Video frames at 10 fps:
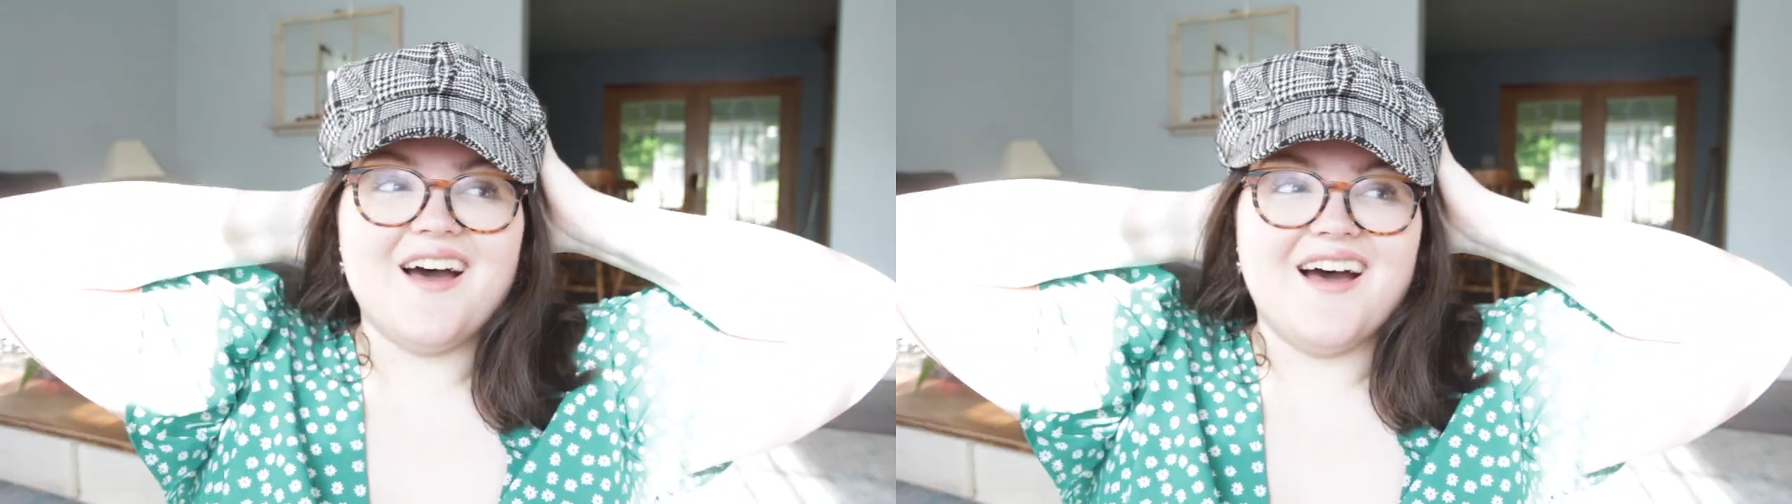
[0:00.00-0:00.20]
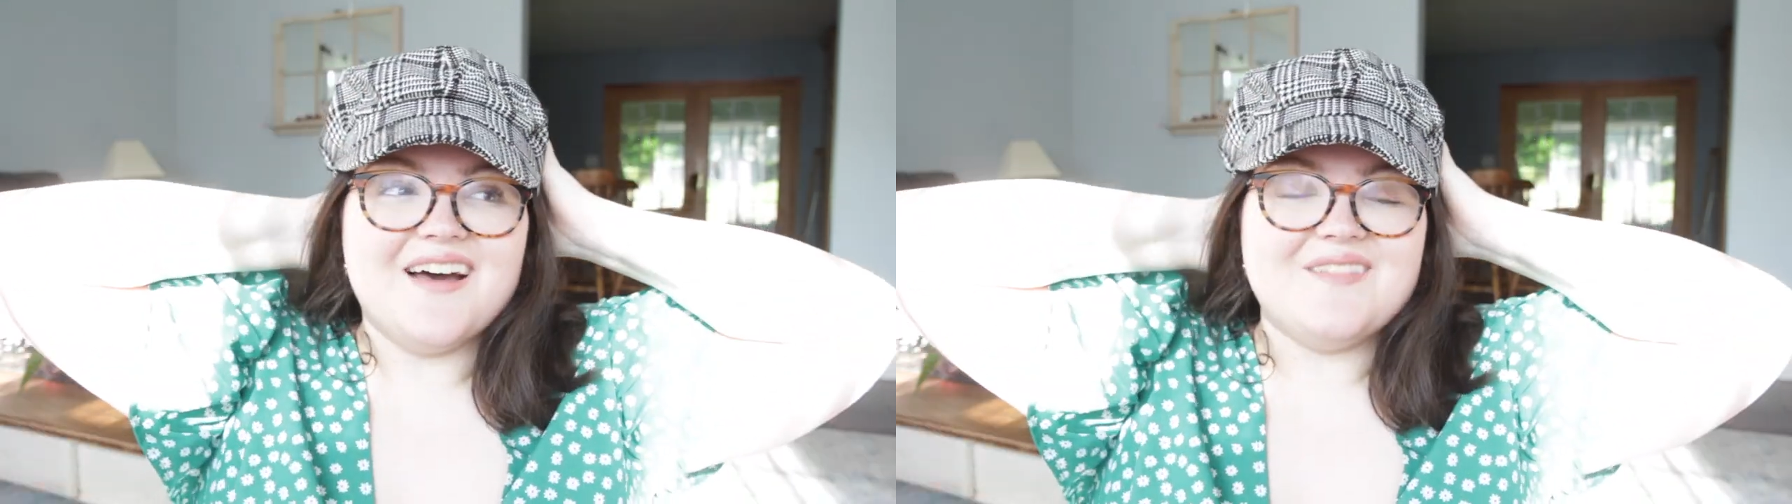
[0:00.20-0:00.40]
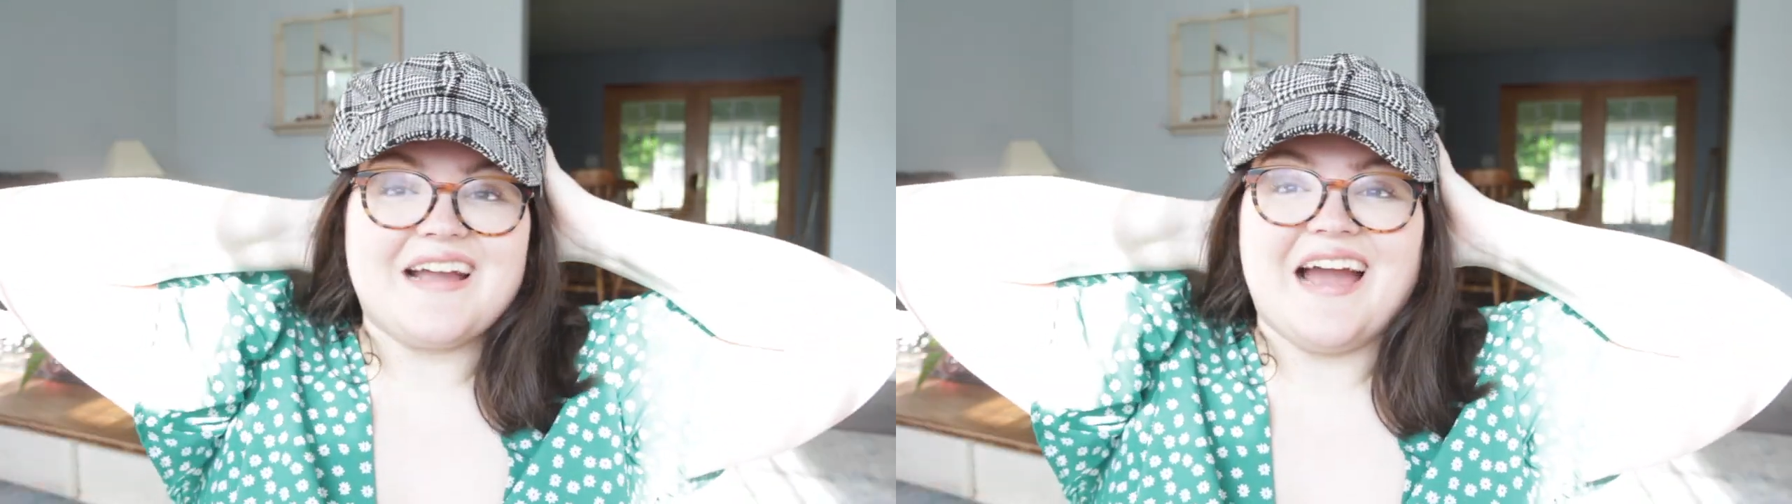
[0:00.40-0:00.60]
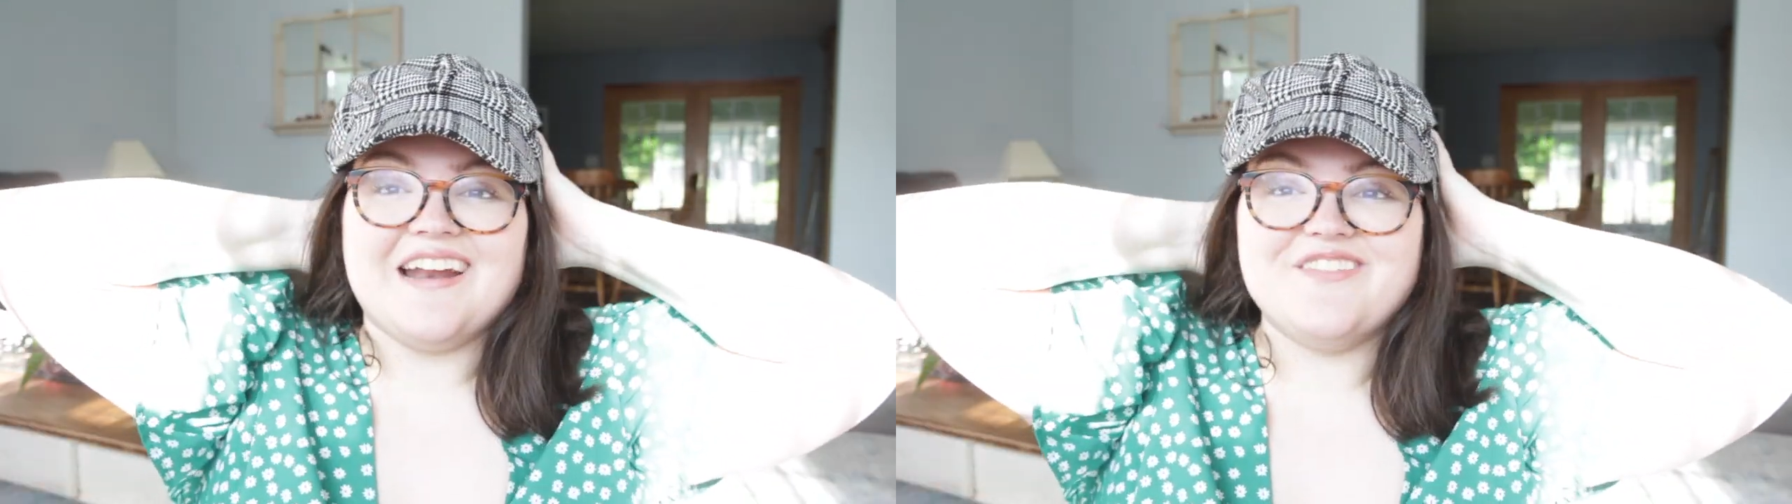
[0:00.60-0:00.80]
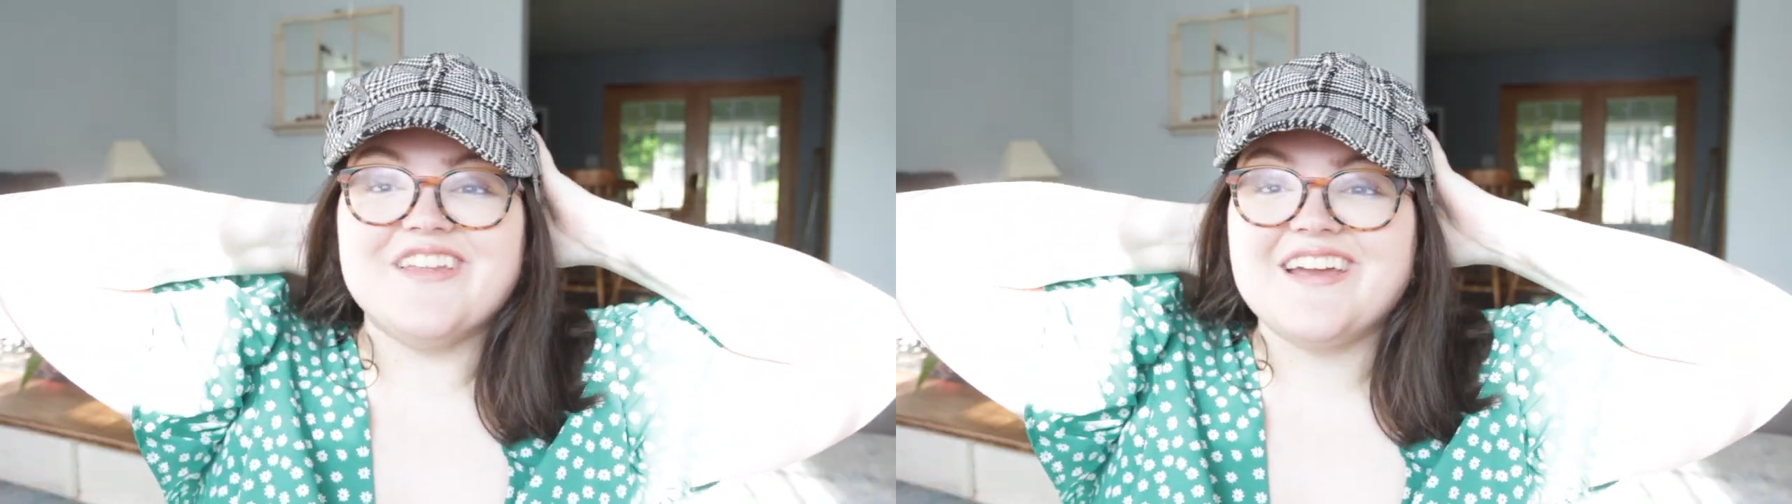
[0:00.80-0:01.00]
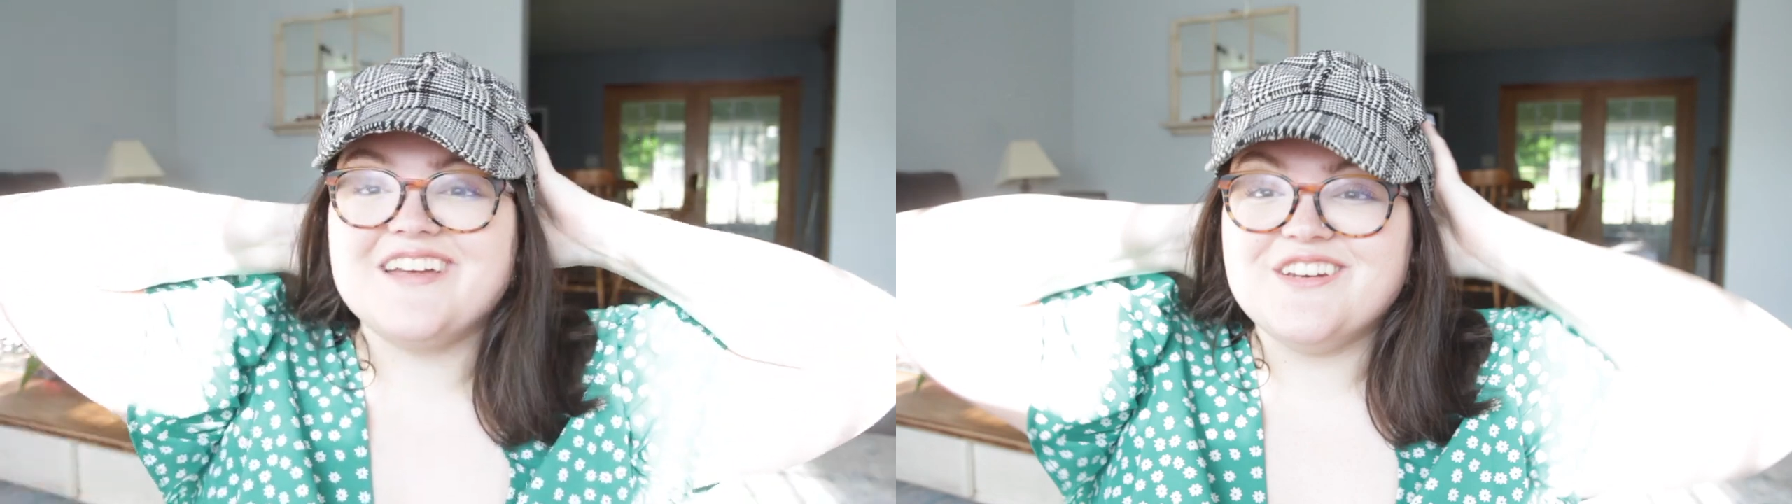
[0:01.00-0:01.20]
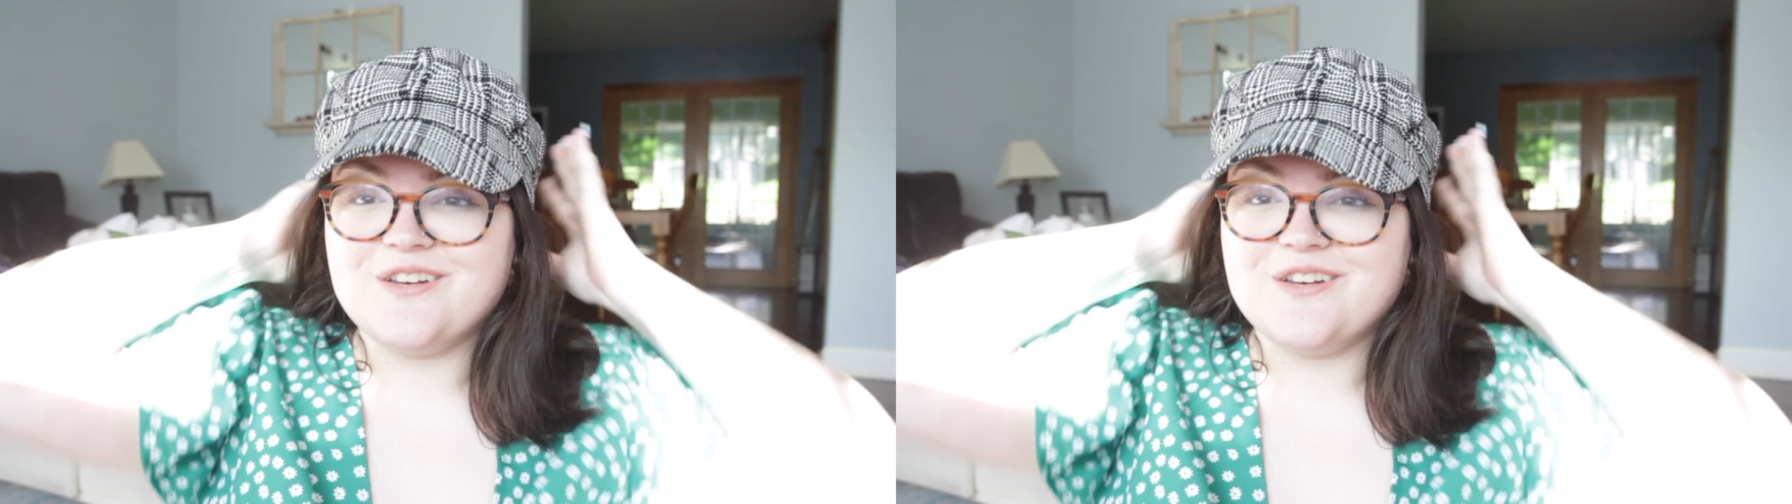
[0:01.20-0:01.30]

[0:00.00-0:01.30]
I kind of feel like a